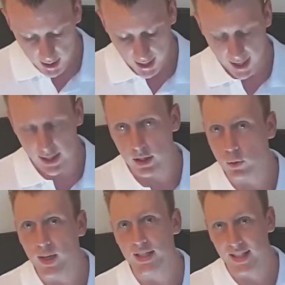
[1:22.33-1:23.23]
And the
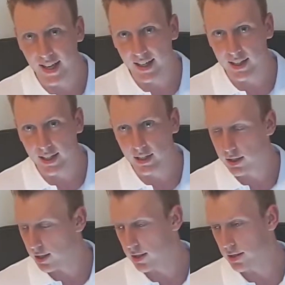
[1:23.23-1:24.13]
way to calculate it
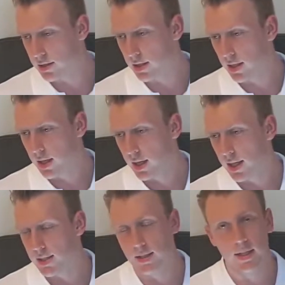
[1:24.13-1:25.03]
is,
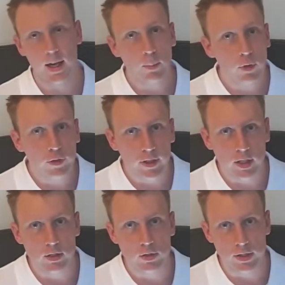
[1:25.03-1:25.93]
it's the number of
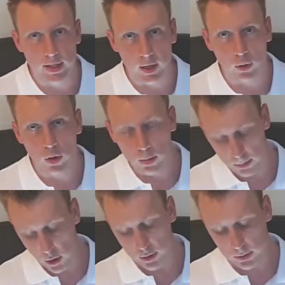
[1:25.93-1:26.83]
things you sell
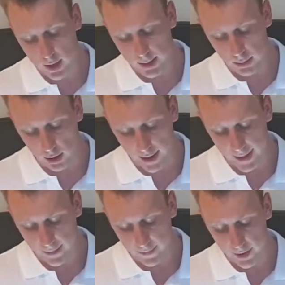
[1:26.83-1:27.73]
multiplied by
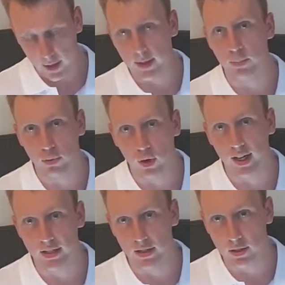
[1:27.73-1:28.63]
the
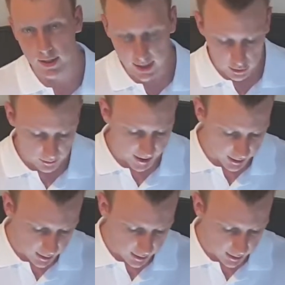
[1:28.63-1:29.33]
price that you sell them at.